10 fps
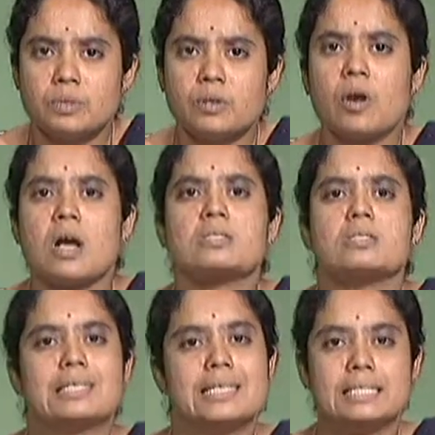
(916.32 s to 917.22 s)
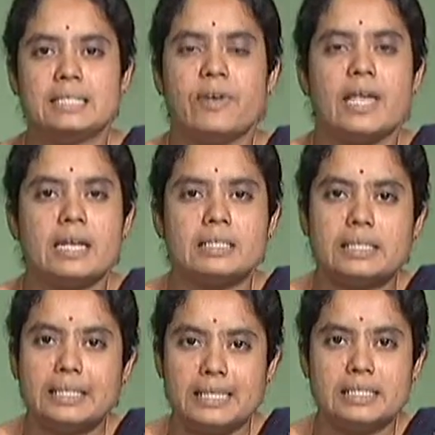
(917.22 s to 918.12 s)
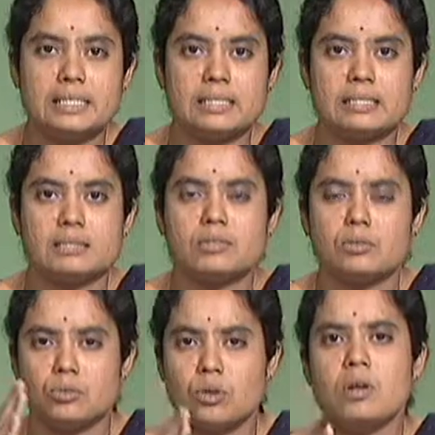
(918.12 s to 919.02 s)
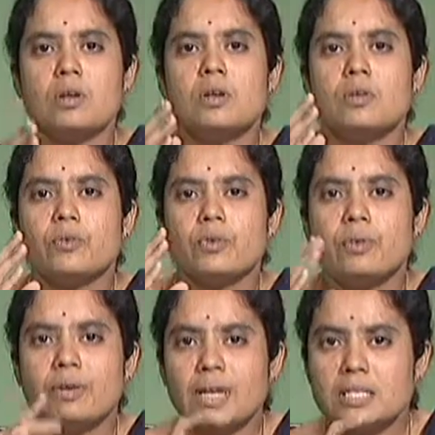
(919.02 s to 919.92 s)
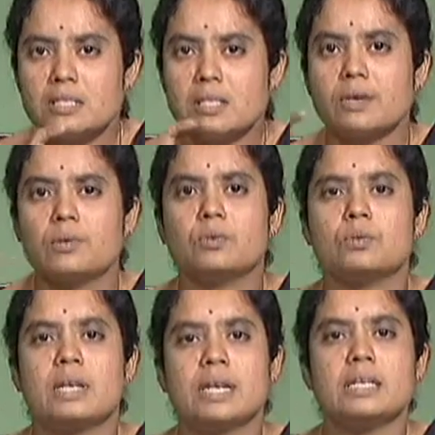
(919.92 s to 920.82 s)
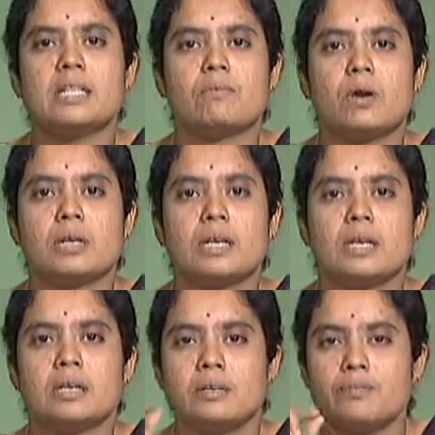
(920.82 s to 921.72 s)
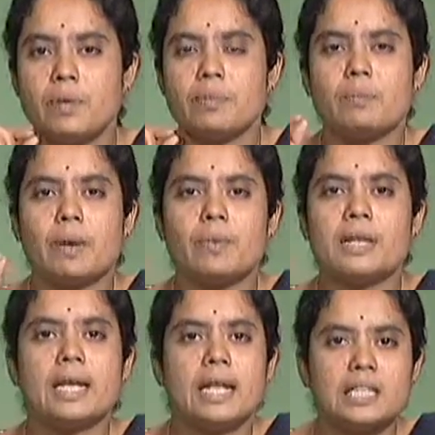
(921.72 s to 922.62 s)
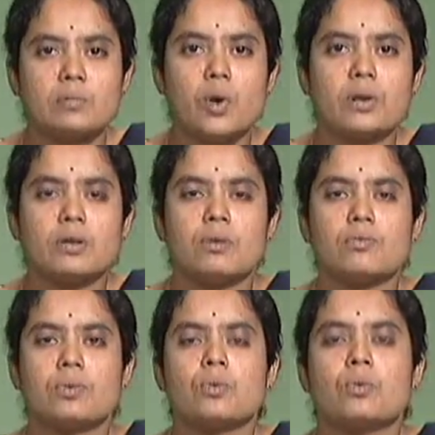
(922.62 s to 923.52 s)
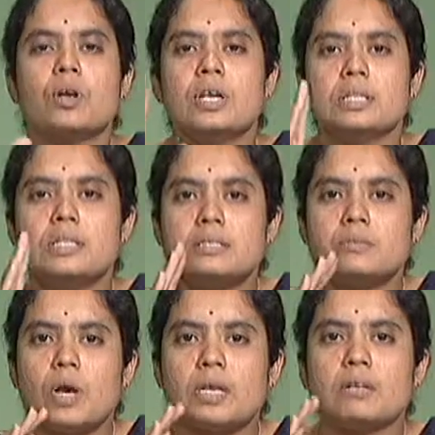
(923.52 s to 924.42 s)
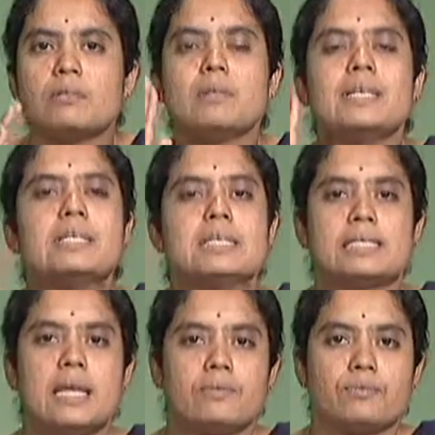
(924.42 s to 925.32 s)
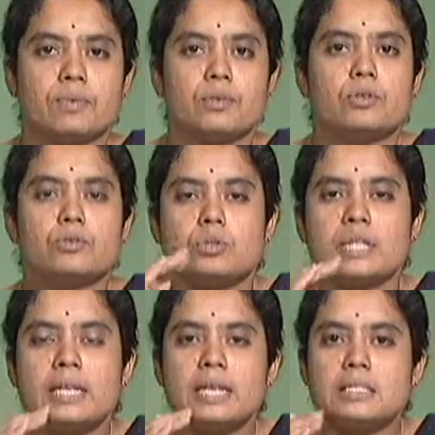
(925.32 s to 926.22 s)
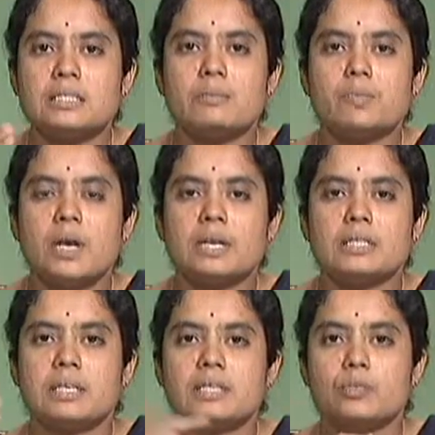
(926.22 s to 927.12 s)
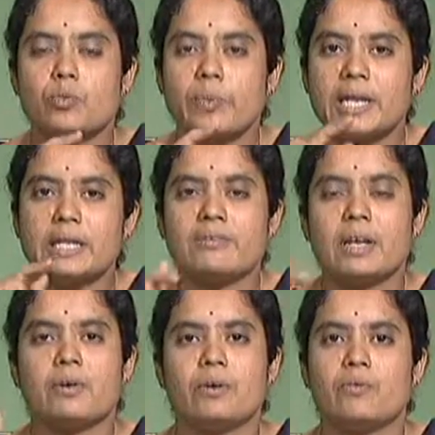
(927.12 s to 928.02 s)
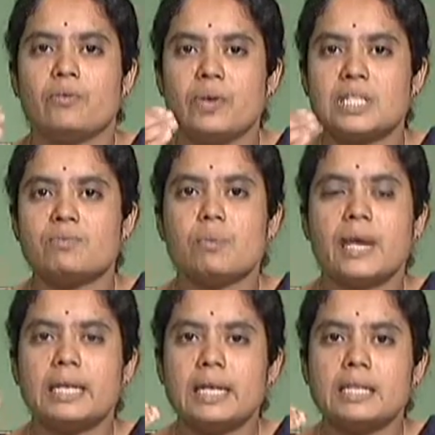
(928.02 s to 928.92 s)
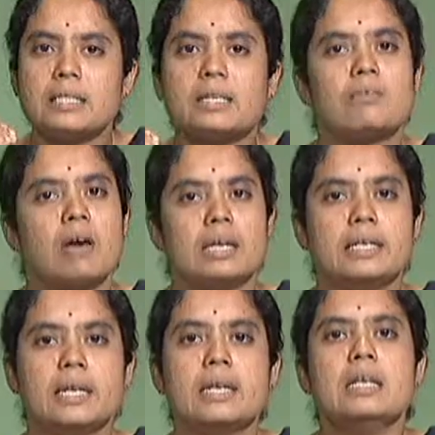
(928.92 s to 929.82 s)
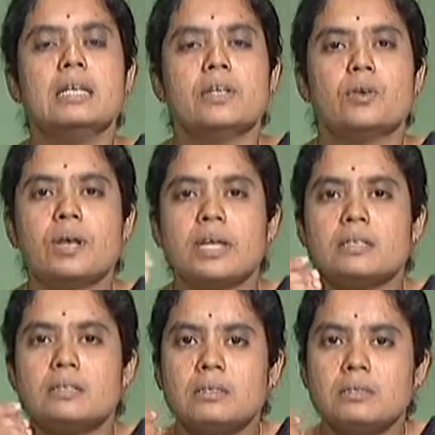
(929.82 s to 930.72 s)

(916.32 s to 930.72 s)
cause various diseases. So once you treat the water from the public health point of view, the water will be safe. So the next important thing is to once we maintain the quality, you can